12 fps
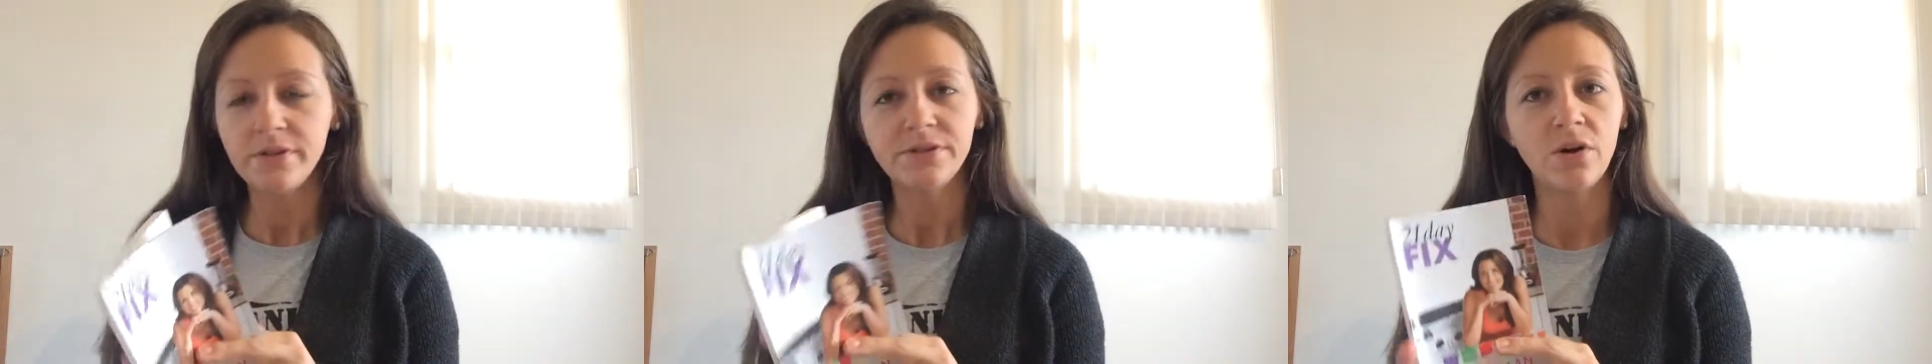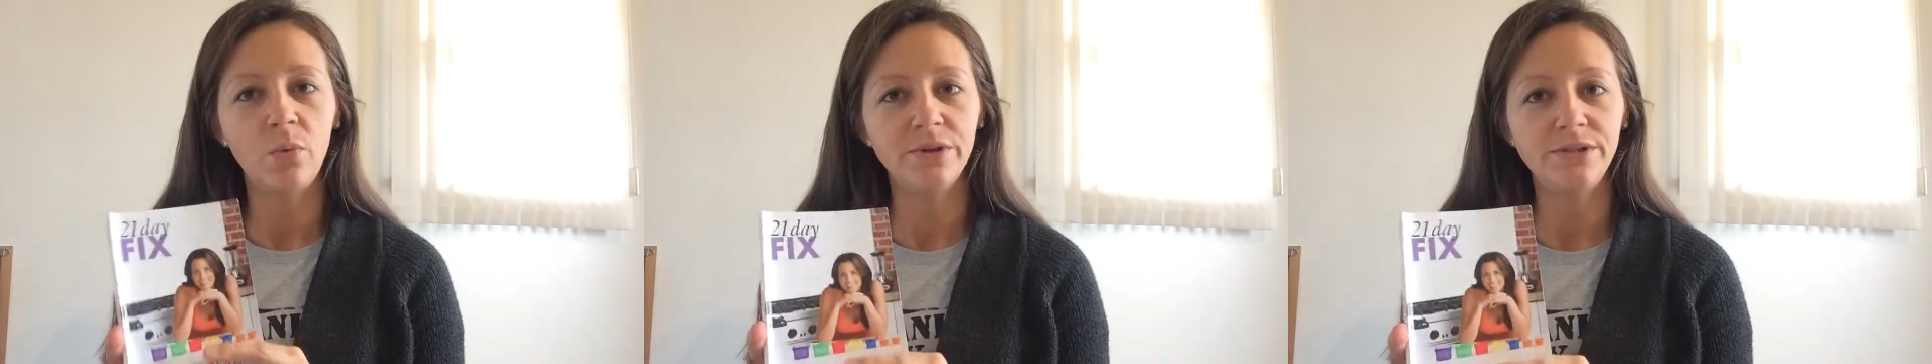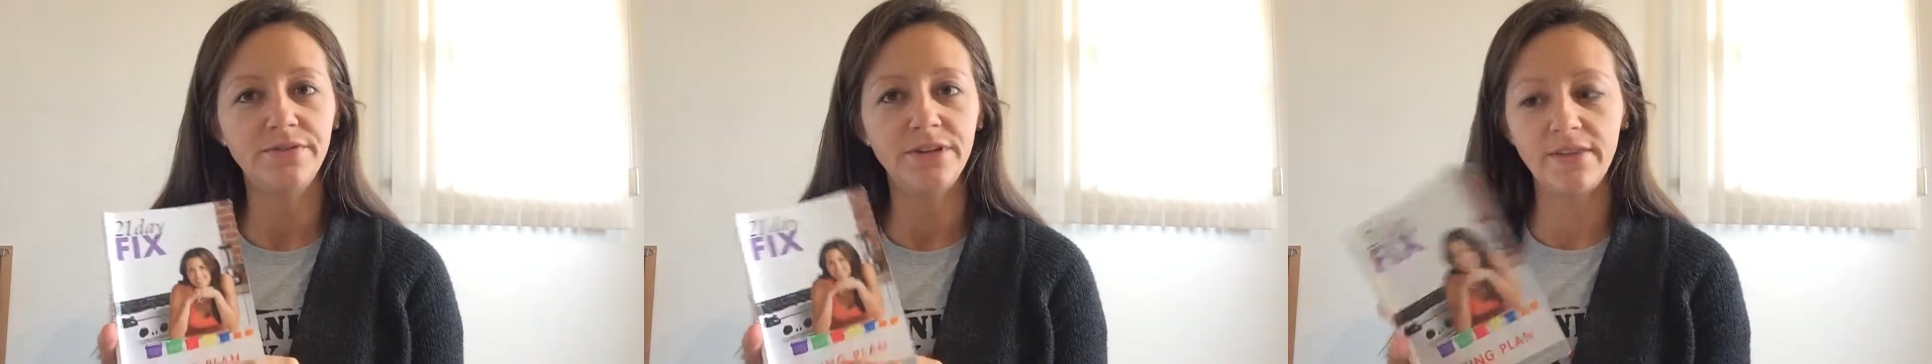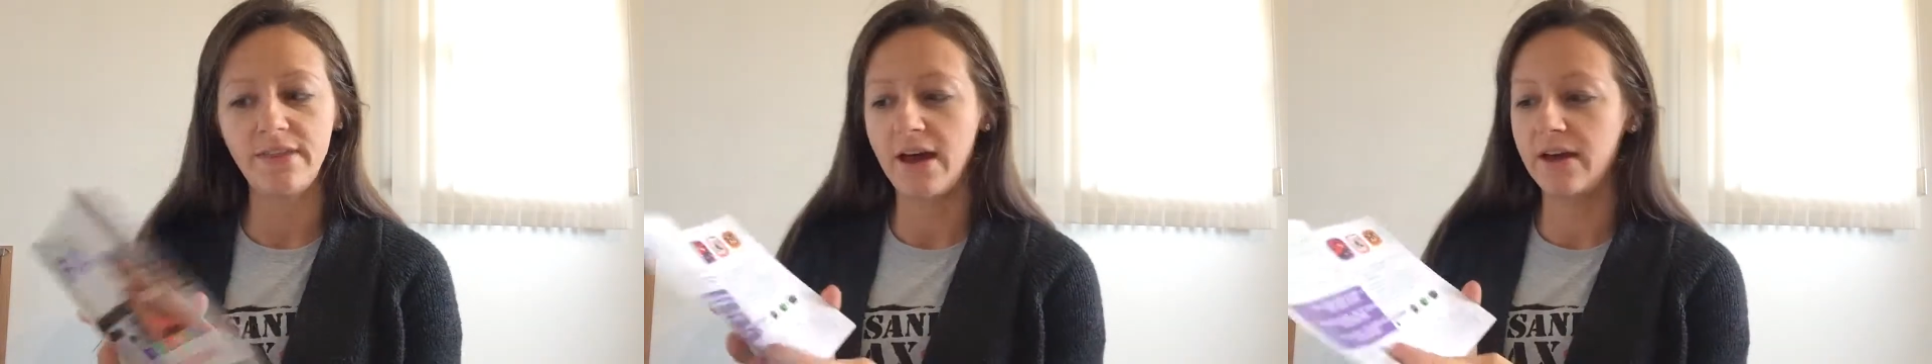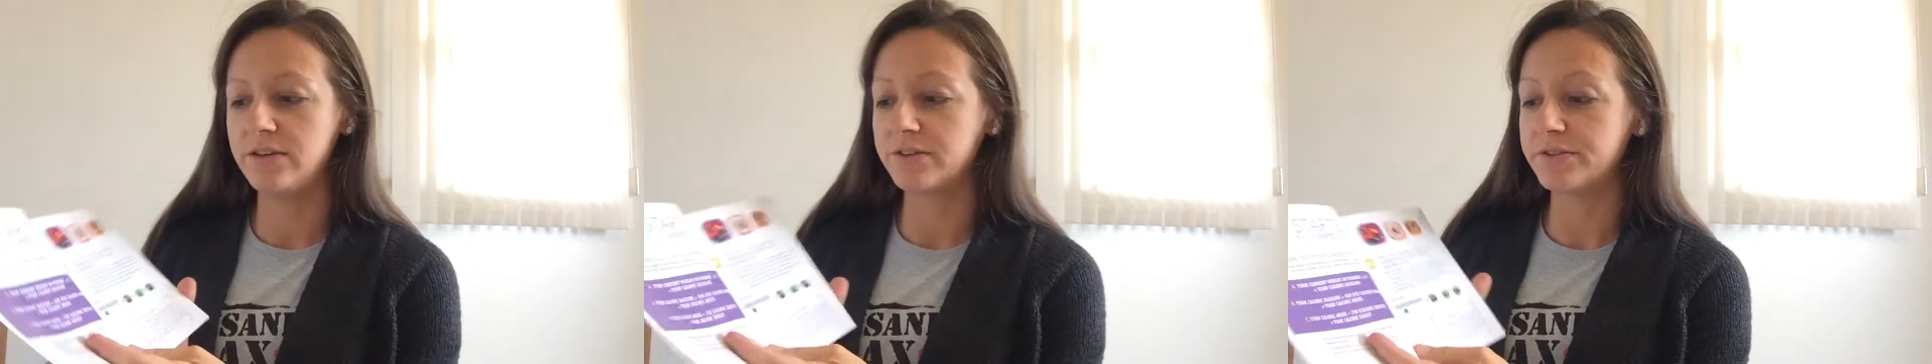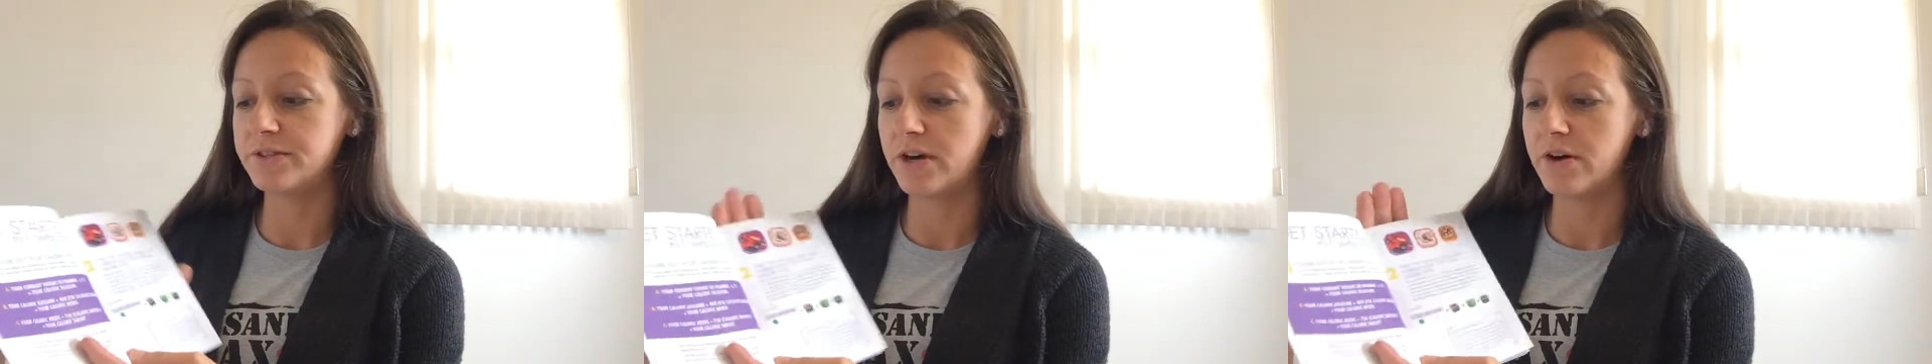So once you've done that,
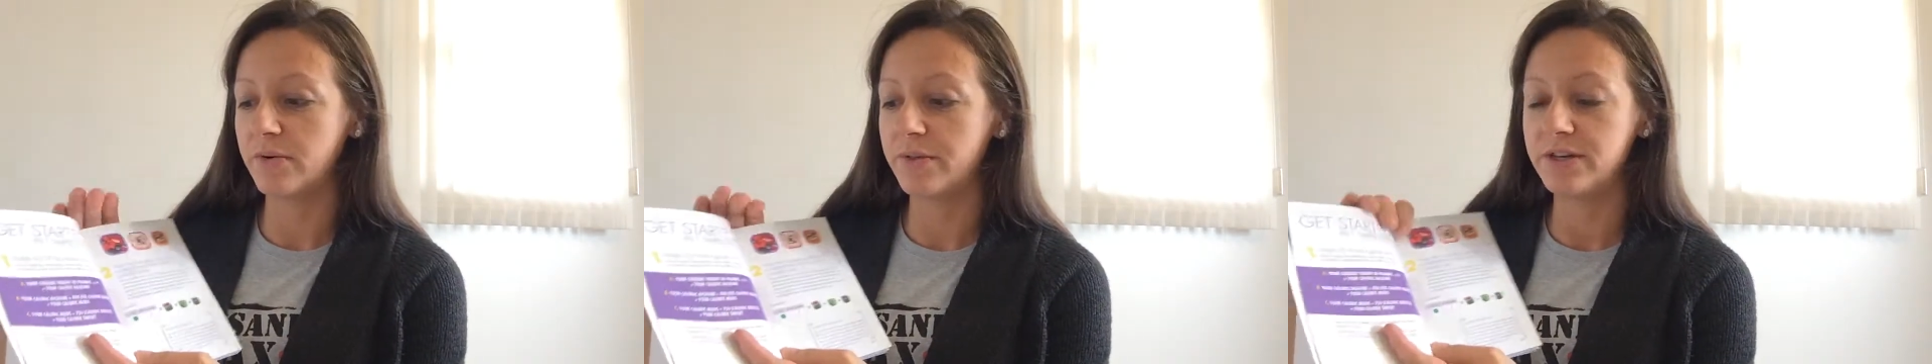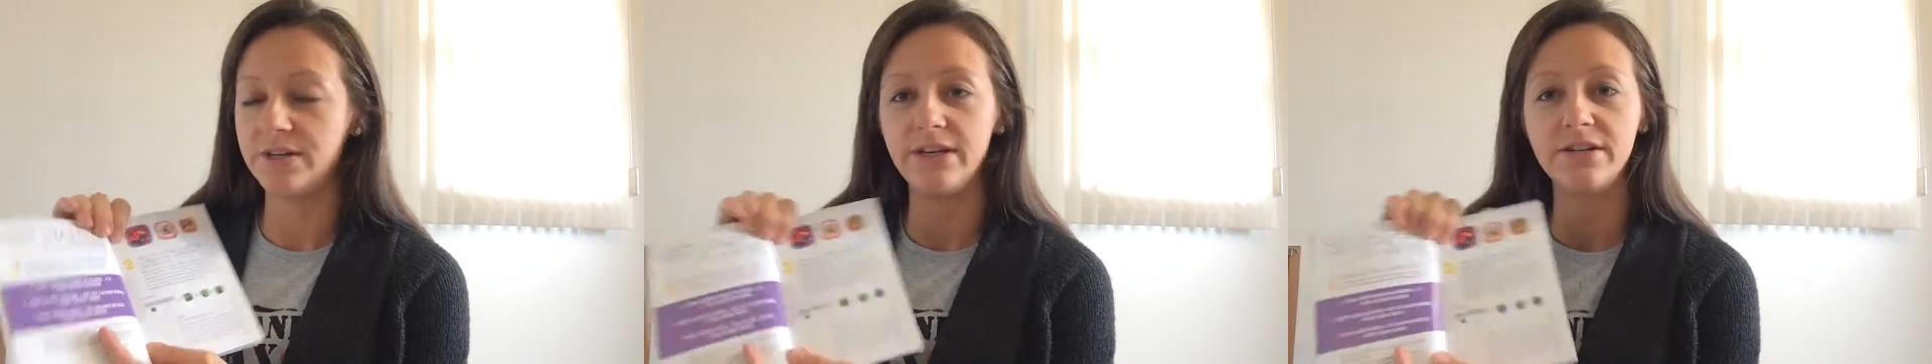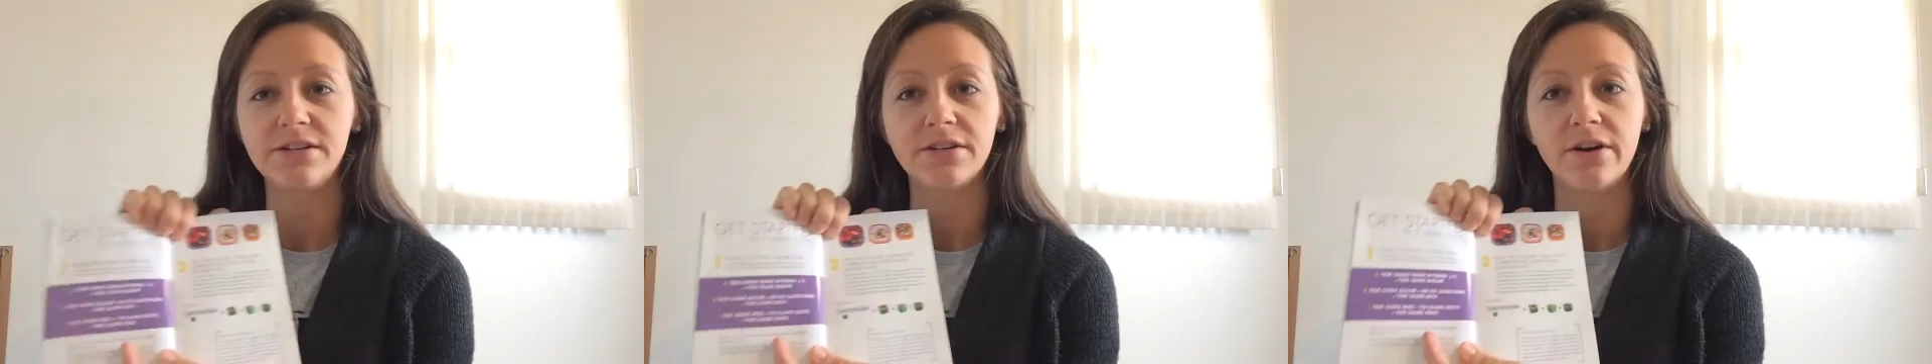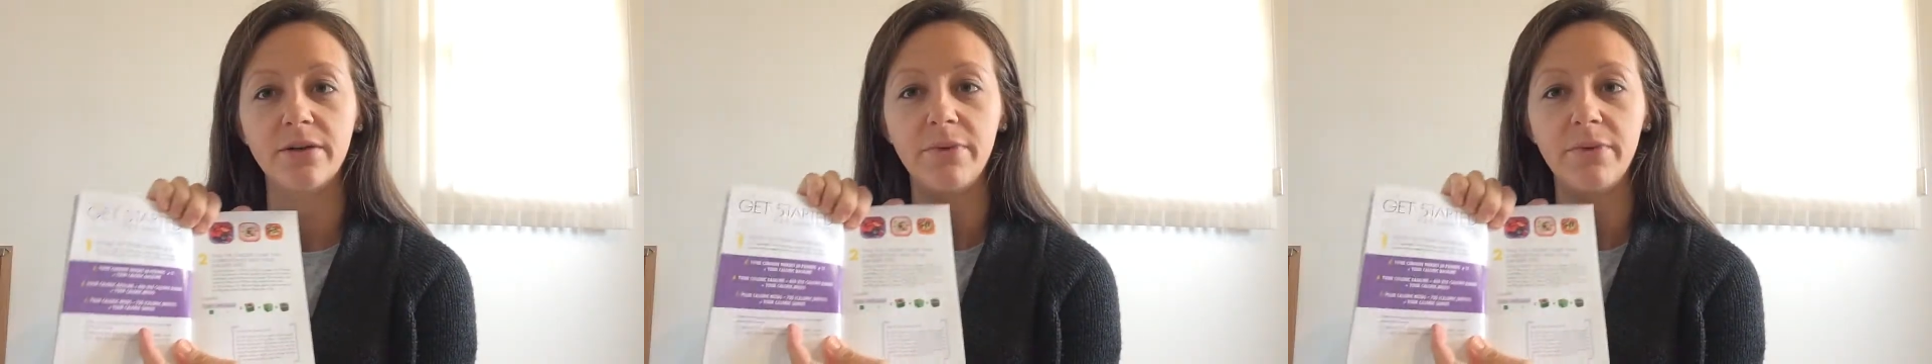you'll know that you need to start